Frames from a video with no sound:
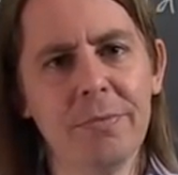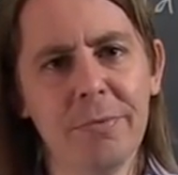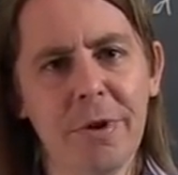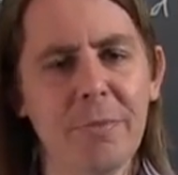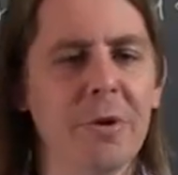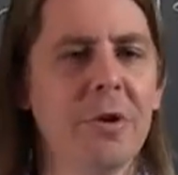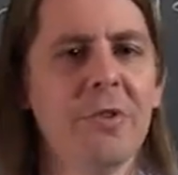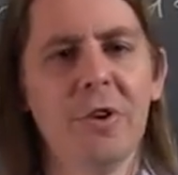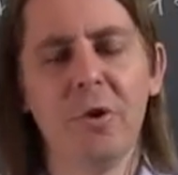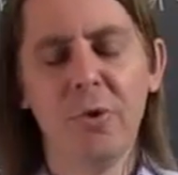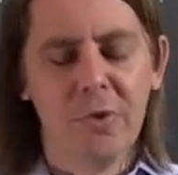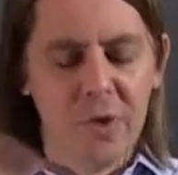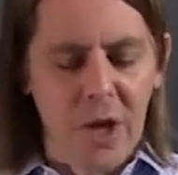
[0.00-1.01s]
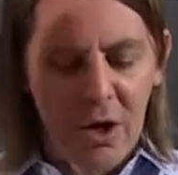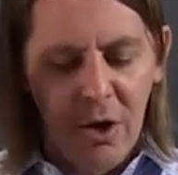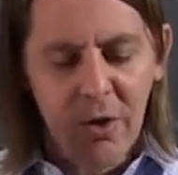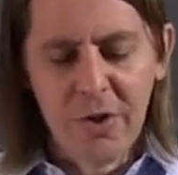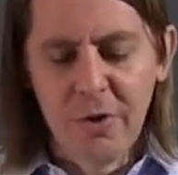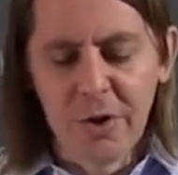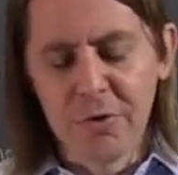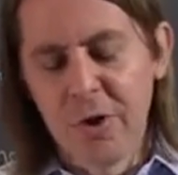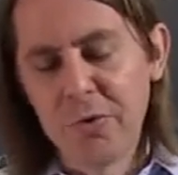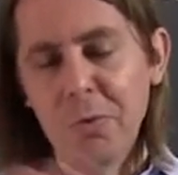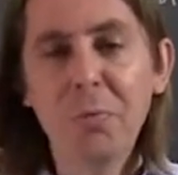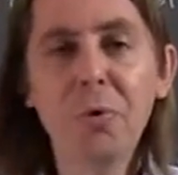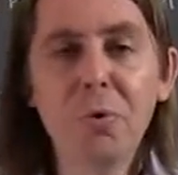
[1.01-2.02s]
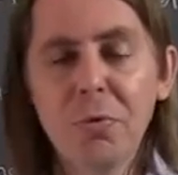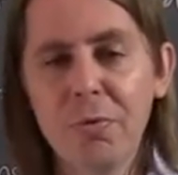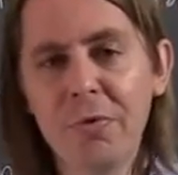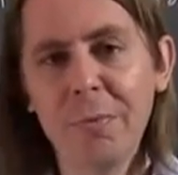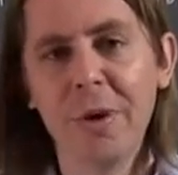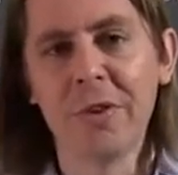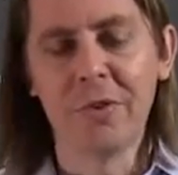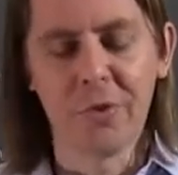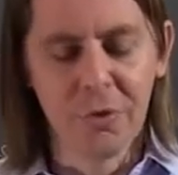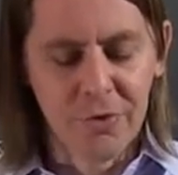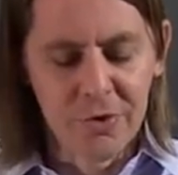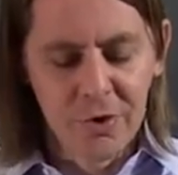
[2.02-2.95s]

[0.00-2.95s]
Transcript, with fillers: right? Because it goes, all the electrons will move to make the surface